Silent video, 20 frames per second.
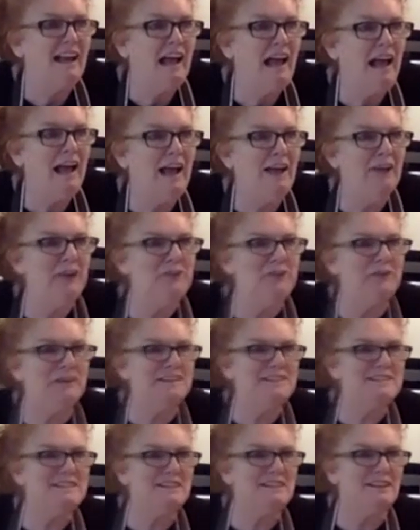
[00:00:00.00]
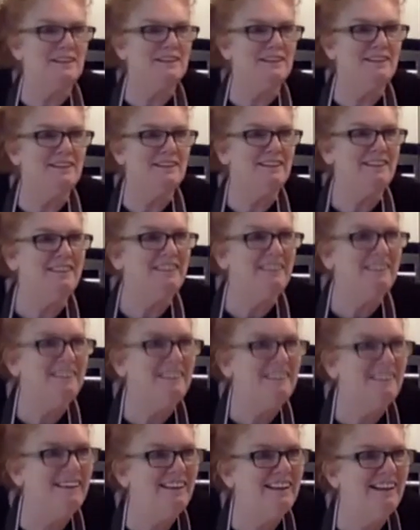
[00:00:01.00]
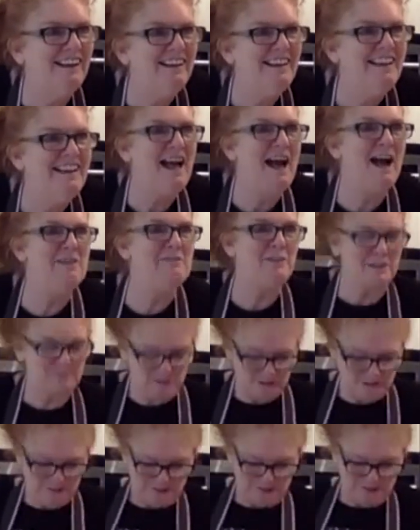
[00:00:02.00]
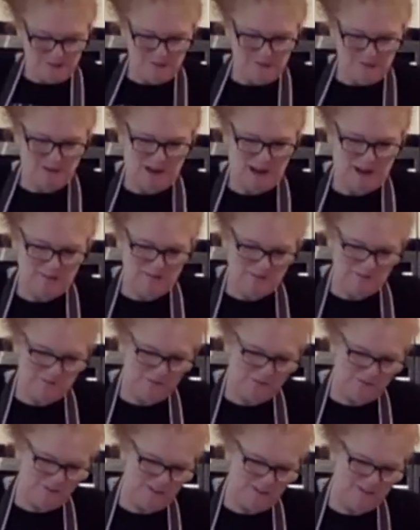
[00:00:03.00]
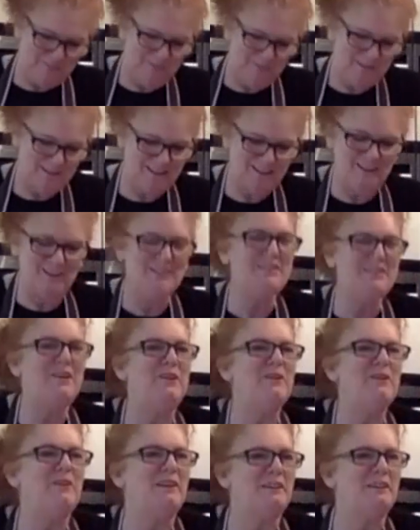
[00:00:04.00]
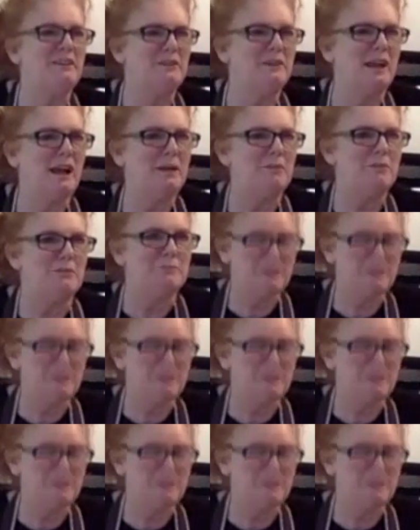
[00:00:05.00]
Hello, Linda. And one of my students, Cameron, he's missing us. Oh, thank you, Cameron.